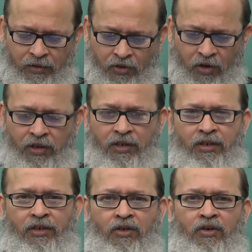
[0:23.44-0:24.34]

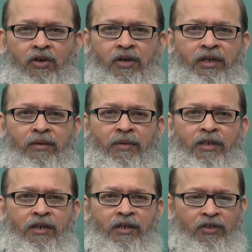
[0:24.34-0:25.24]
disorders or organic
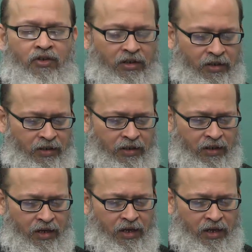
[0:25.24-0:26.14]
mental disorders,
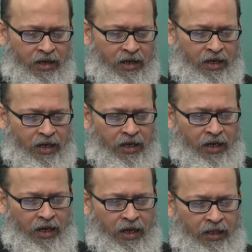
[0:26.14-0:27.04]

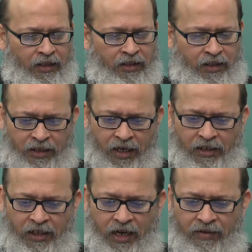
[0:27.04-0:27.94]
and in this
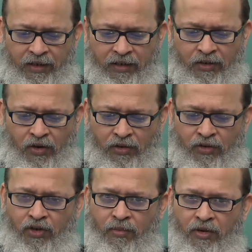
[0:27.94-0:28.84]
lecture I will talk
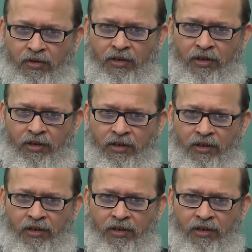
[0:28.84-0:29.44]
to you about